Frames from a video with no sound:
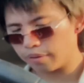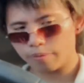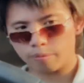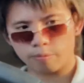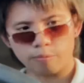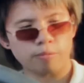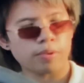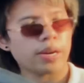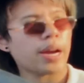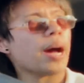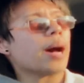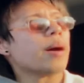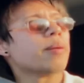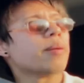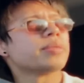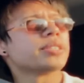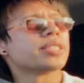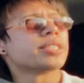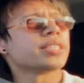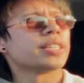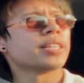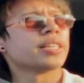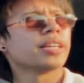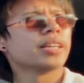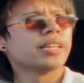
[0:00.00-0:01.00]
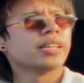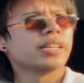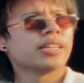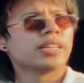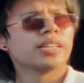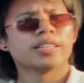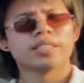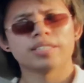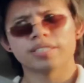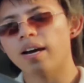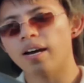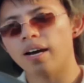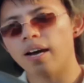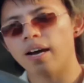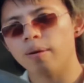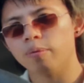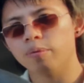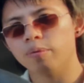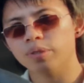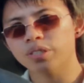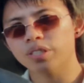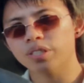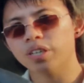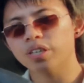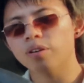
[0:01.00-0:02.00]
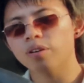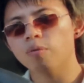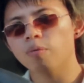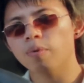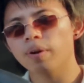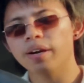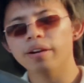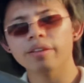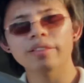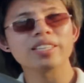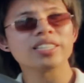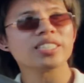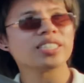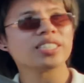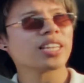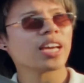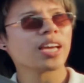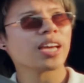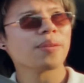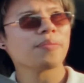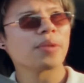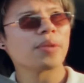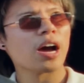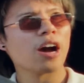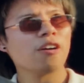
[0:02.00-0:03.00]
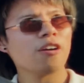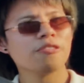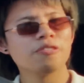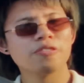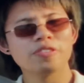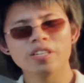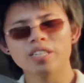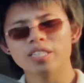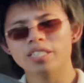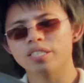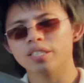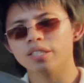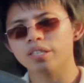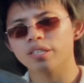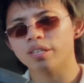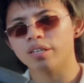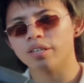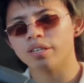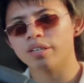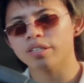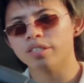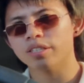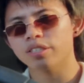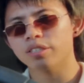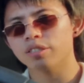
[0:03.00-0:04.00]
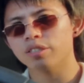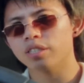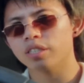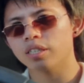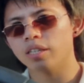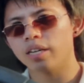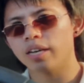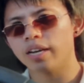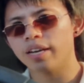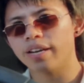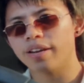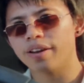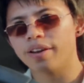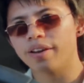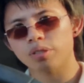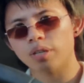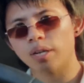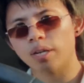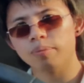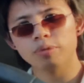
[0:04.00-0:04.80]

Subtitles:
wrapped. I was gonna wear the same outfit to a concert tonight.